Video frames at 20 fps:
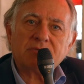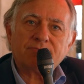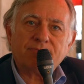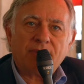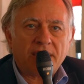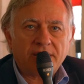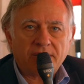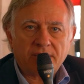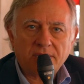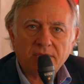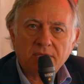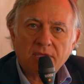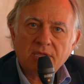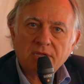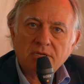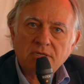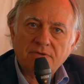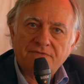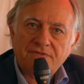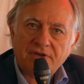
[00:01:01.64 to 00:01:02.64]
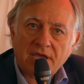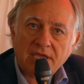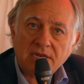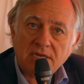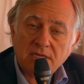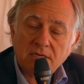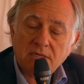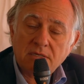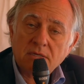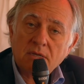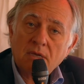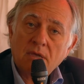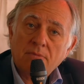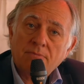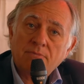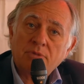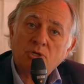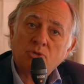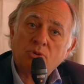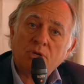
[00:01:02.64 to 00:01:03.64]
manor divided
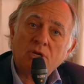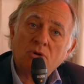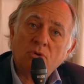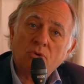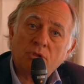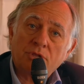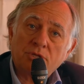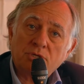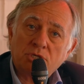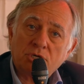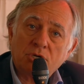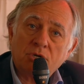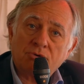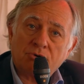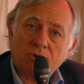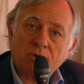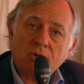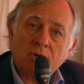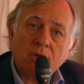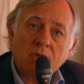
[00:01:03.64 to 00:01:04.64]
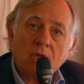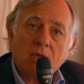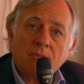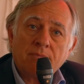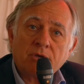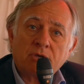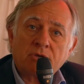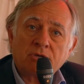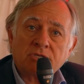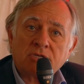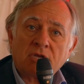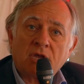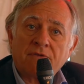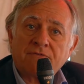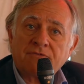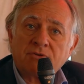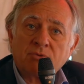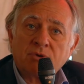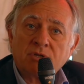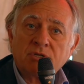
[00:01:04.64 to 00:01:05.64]
between all the children, because
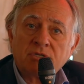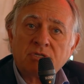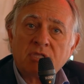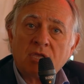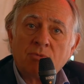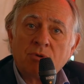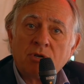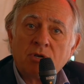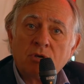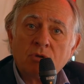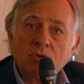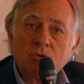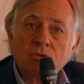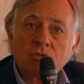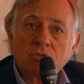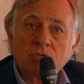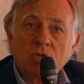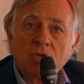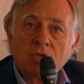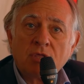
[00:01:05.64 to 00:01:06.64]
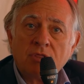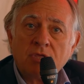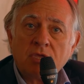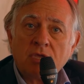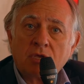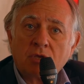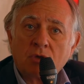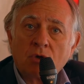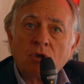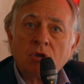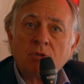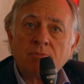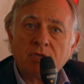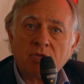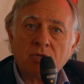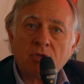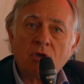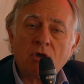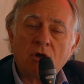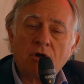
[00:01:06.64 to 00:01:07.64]
afterwards they would lose the
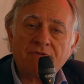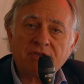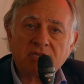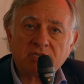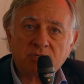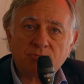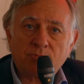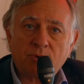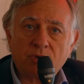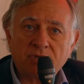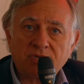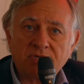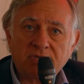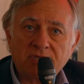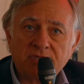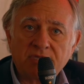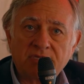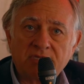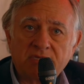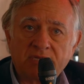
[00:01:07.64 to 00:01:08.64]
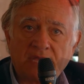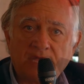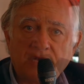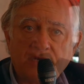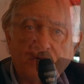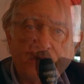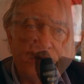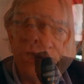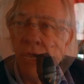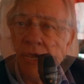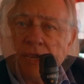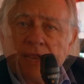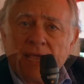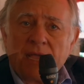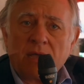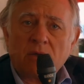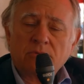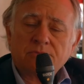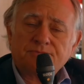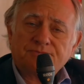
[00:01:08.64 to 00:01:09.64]
economy of exploiting the state.
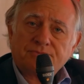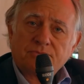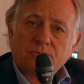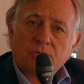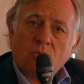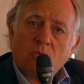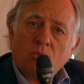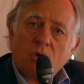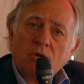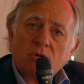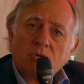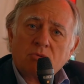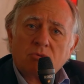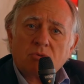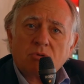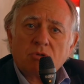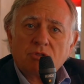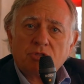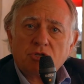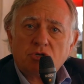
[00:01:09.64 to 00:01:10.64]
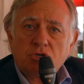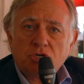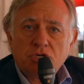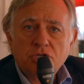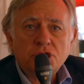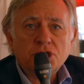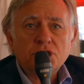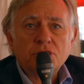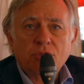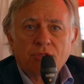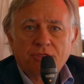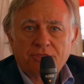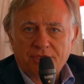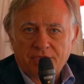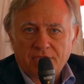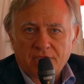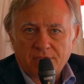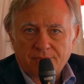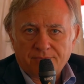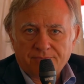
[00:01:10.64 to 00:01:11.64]
Now, what the traditional
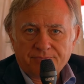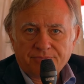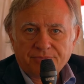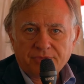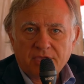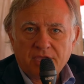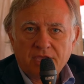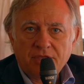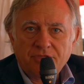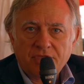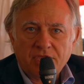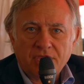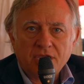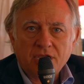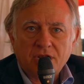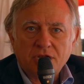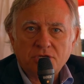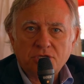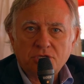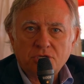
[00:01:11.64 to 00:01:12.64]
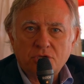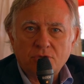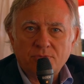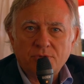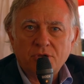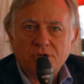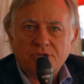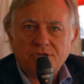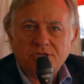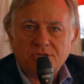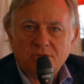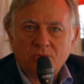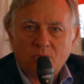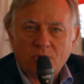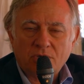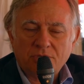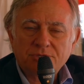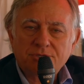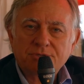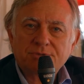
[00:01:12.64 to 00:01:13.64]
thing in the English community
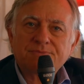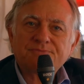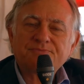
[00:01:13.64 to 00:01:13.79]
was,